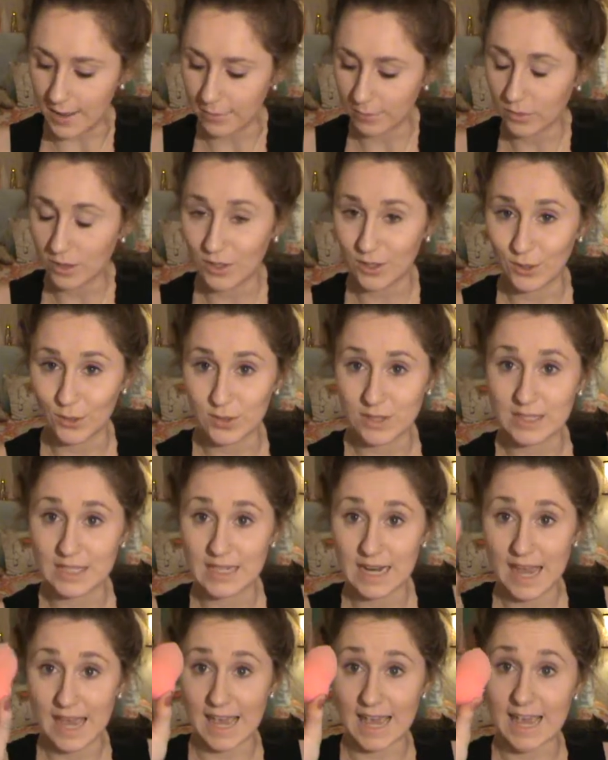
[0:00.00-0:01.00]

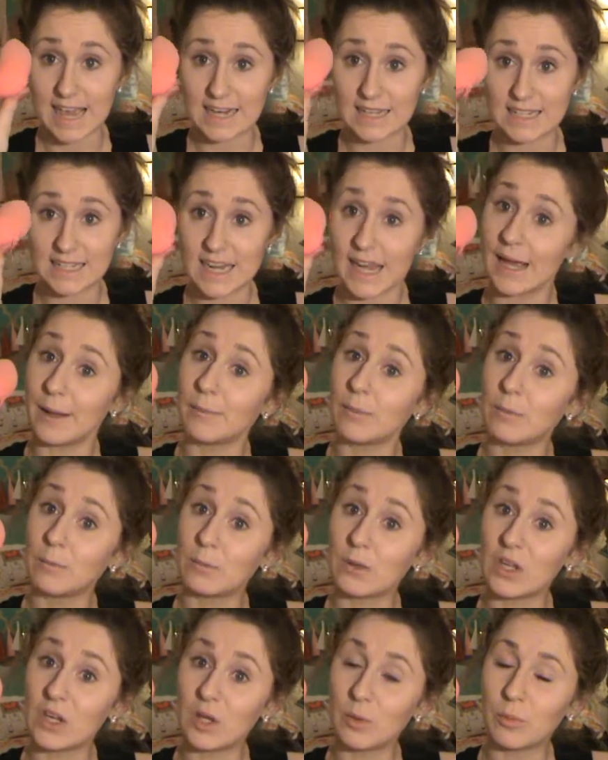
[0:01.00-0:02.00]
Used a damp
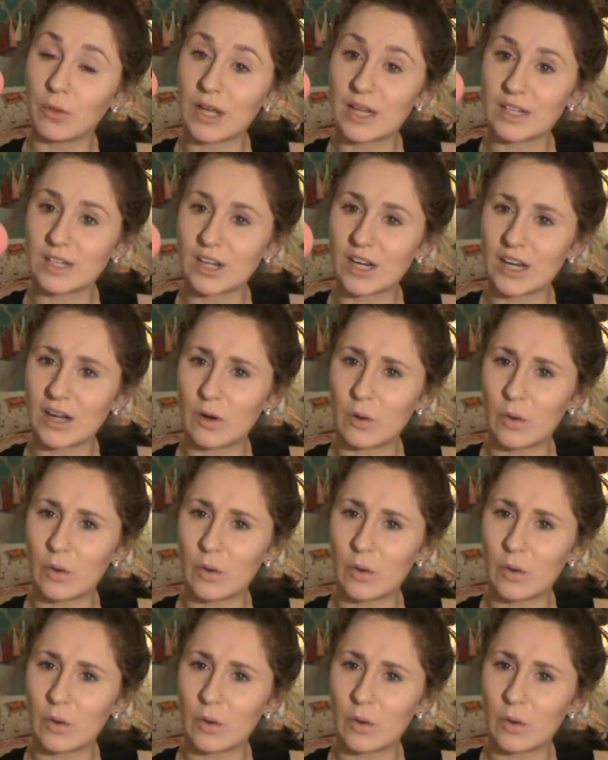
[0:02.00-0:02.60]
beauty blender,